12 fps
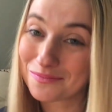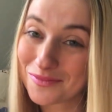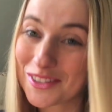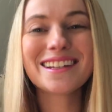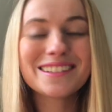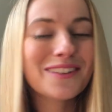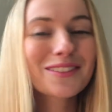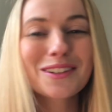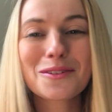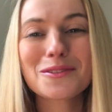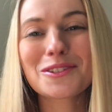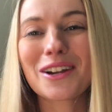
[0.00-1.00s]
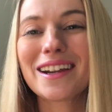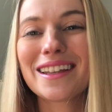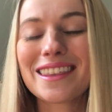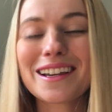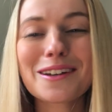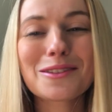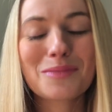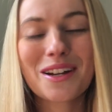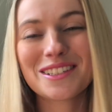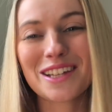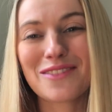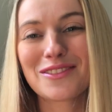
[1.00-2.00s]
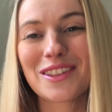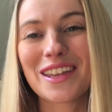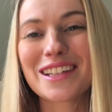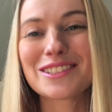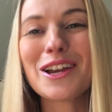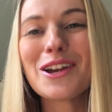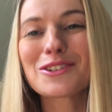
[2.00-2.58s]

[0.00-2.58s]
So definitely always try to think on the bright side for things.